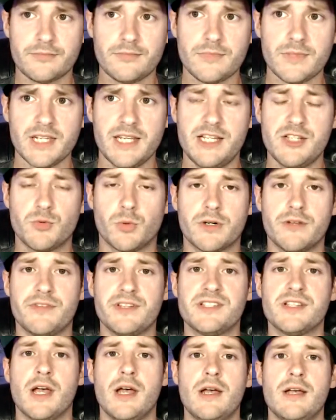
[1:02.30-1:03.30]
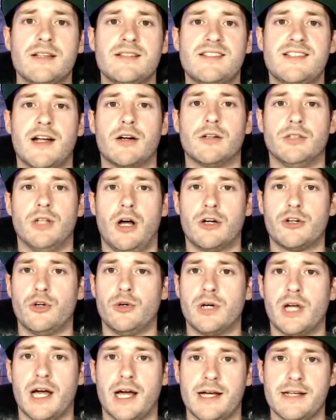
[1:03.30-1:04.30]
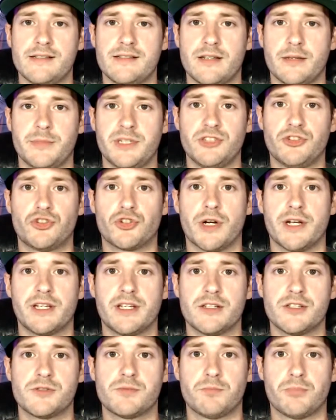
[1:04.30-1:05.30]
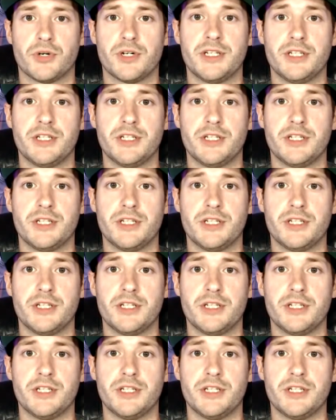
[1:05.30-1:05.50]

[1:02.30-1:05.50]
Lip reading: He's one of these Sarah Longo guys. I mean, his striking's pretty